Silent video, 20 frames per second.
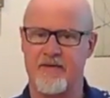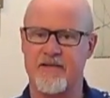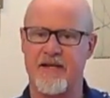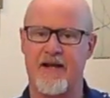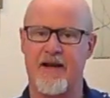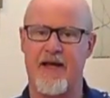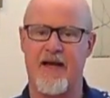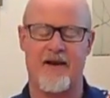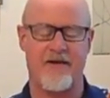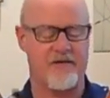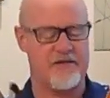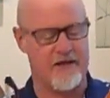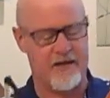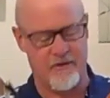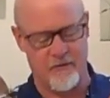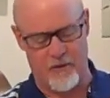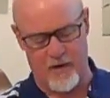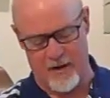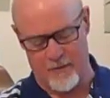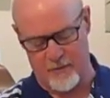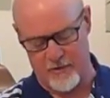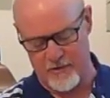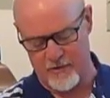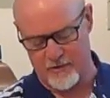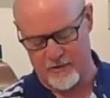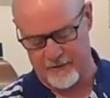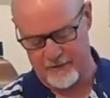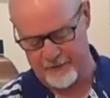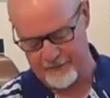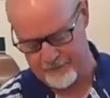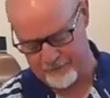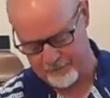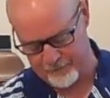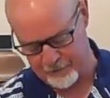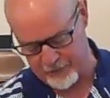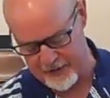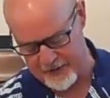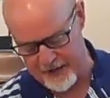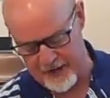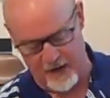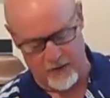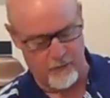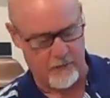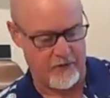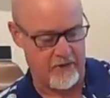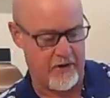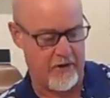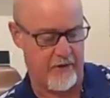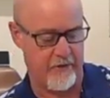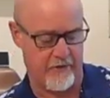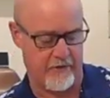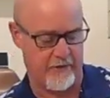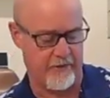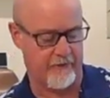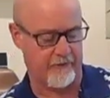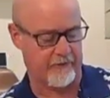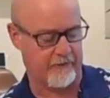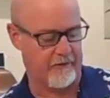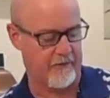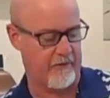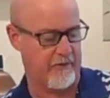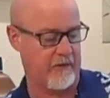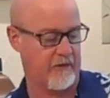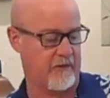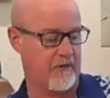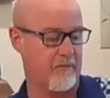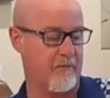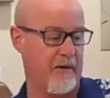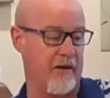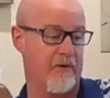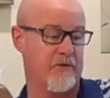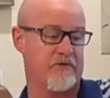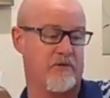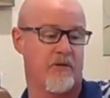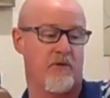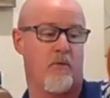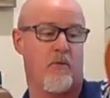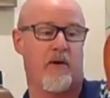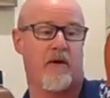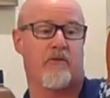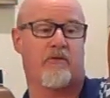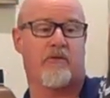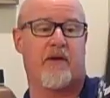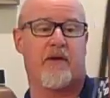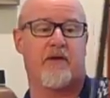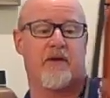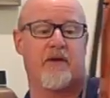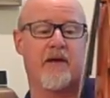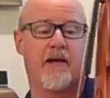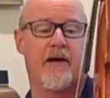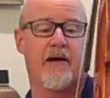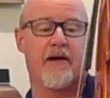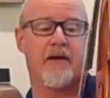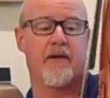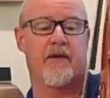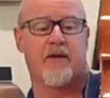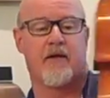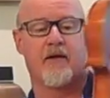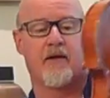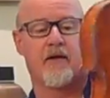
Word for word: ten out of ten, Robert, you're going to freak out when you hear this in comparison to what it sounded like.